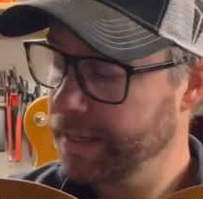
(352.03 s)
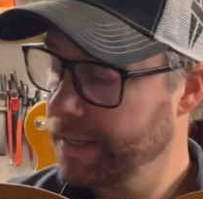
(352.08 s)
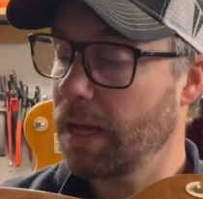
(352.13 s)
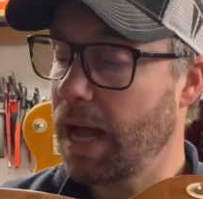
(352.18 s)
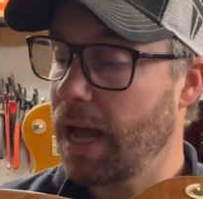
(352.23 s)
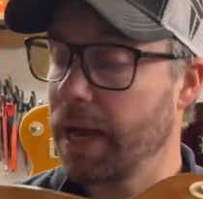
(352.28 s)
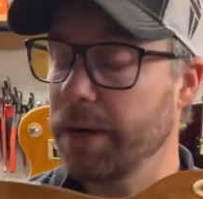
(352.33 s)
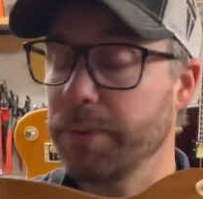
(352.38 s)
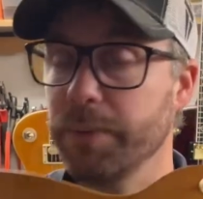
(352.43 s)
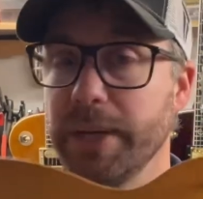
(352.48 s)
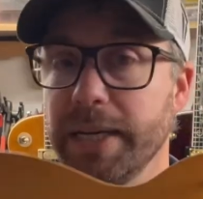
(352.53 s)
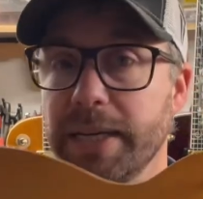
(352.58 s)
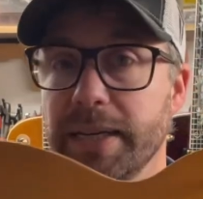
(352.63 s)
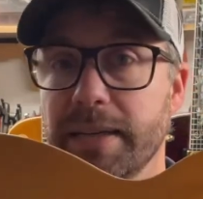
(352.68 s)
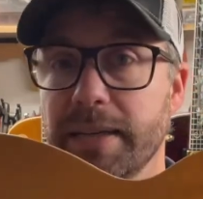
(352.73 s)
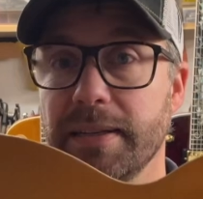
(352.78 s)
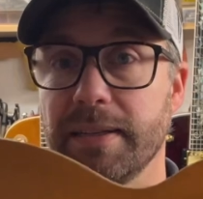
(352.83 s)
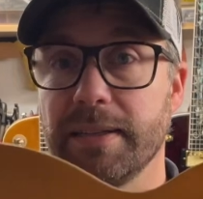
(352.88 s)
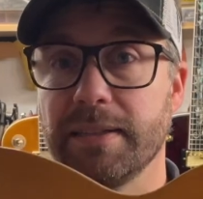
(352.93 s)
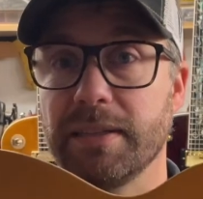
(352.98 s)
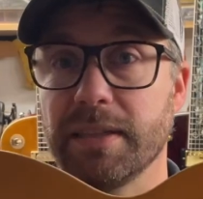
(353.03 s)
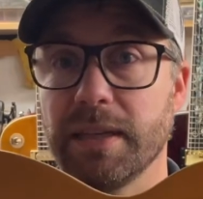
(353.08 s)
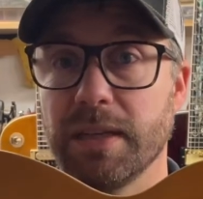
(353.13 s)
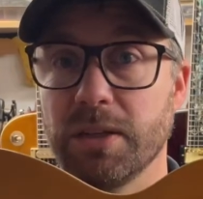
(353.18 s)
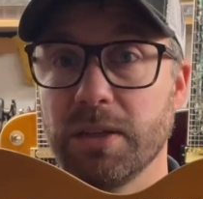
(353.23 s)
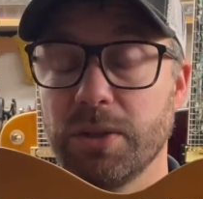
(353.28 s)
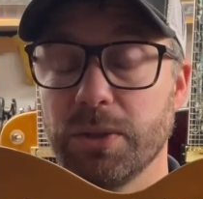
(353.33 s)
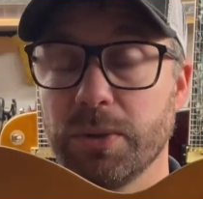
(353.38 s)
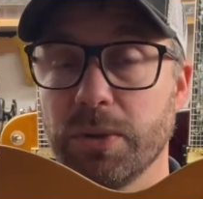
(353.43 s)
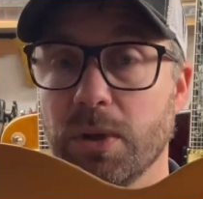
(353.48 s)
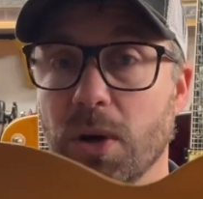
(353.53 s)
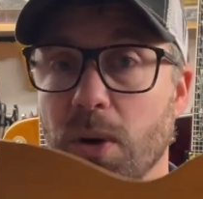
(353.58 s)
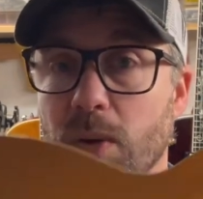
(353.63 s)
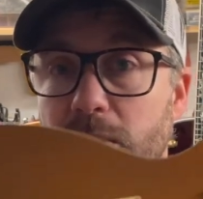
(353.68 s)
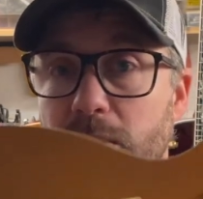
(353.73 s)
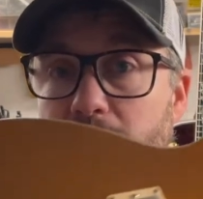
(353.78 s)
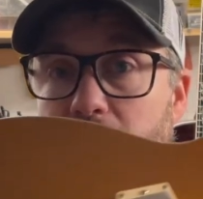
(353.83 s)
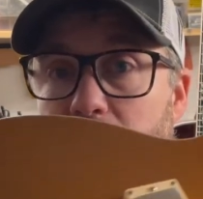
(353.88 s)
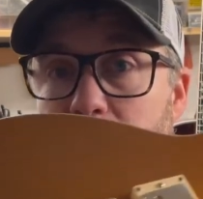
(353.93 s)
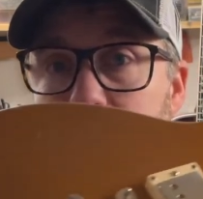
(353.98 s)
I redid this into a
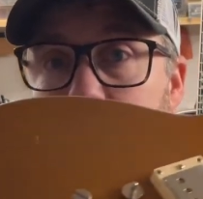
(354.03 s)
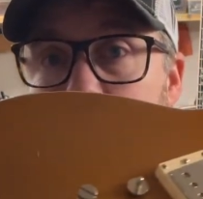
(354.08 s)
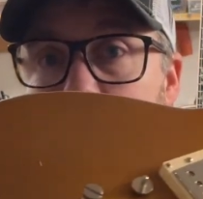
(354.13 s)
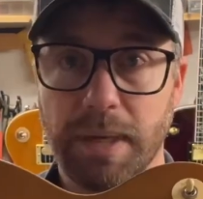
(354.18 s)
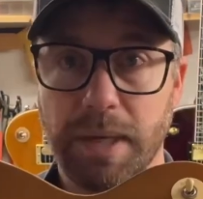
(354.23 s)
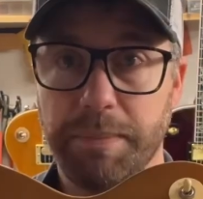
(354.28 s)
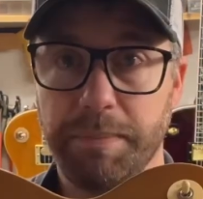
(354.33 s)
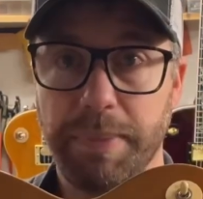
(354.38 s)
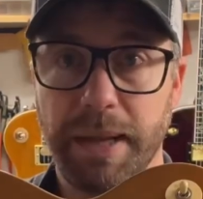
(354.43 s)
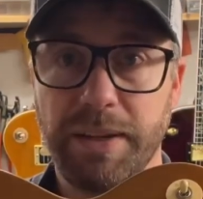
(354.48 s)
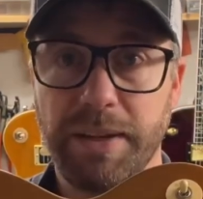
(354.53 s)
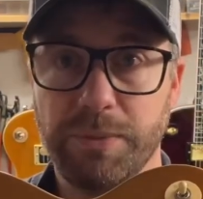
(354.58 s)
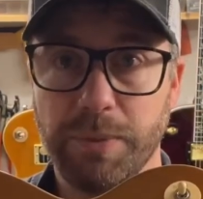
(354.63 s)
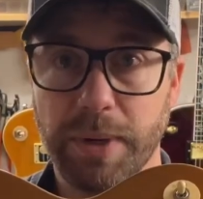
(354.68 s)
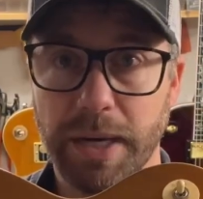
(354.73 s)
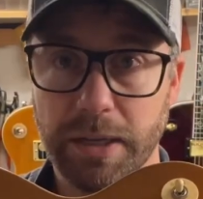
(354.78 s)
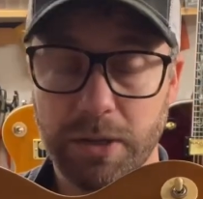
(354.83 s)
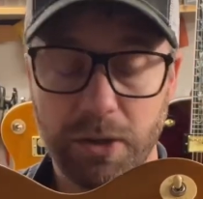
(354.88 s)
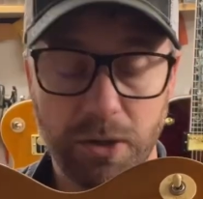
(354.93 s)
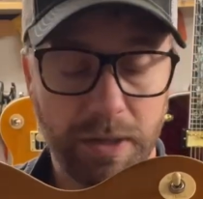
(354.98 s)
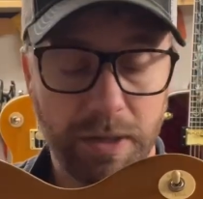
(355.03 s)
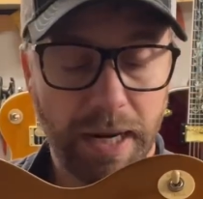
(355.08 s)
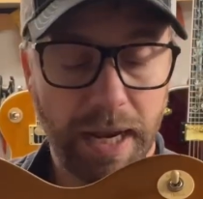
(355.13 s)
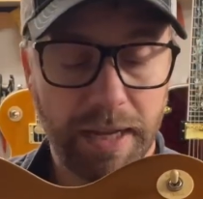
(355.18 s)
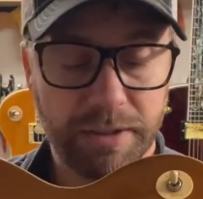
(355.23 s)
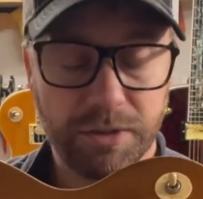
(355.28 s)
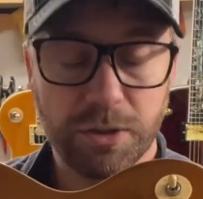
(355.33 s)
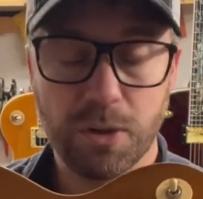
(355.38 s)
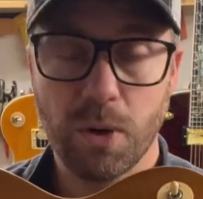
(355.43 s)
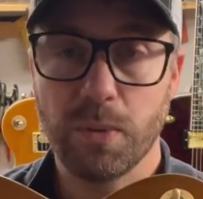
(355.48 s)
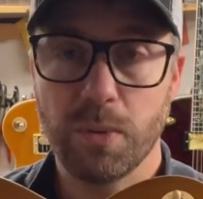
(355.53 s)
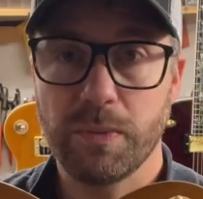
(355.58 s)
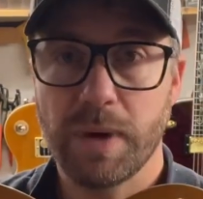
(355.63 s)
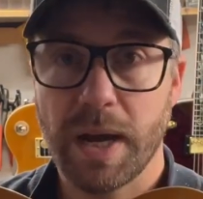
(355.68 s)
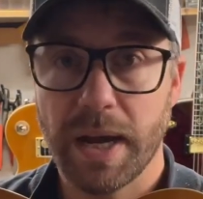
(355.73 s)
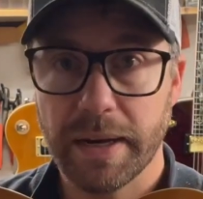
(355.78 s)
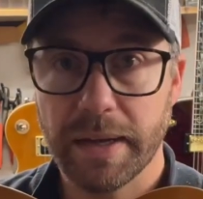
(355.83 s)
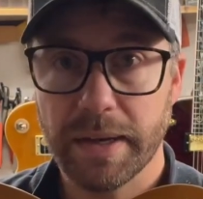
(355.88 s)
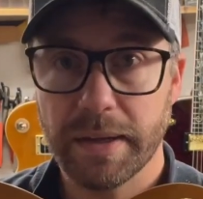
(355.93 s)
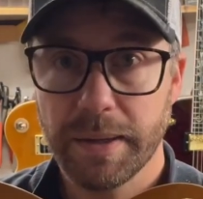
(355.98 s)
gold top. It plays really good. It has tone
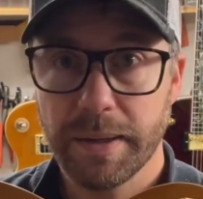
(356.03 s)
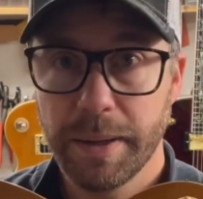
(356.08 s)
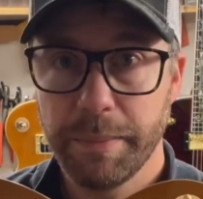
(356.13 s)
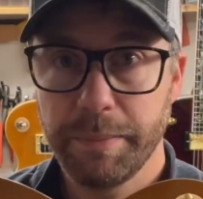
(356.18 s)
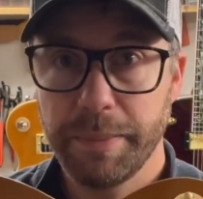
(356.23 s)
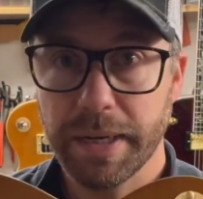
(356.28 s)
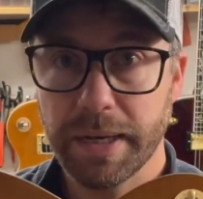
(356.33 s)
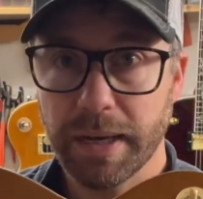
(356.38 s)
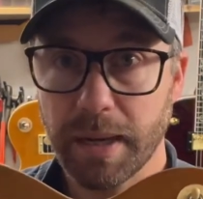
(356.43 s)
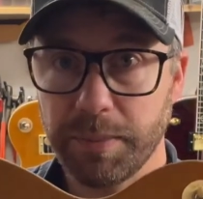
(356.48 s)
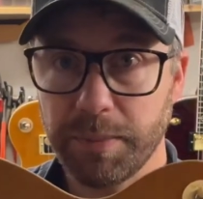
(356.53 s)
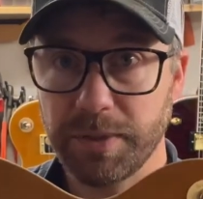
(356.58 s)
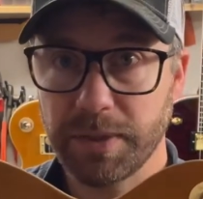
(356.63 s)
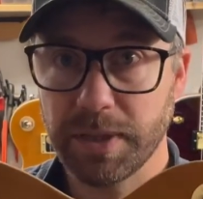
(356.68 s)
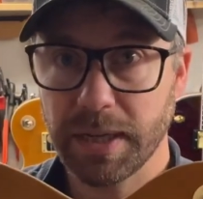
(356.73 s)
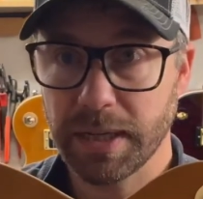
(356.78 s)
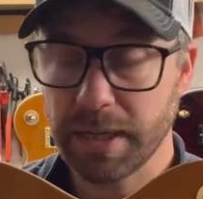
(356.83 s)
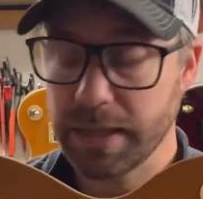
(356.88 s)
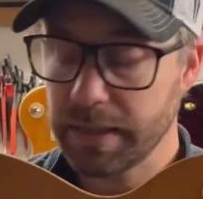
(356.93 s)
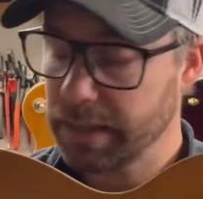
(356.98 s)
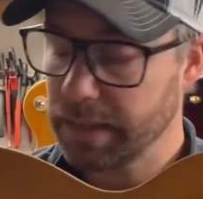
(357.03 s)
rider pickups in it,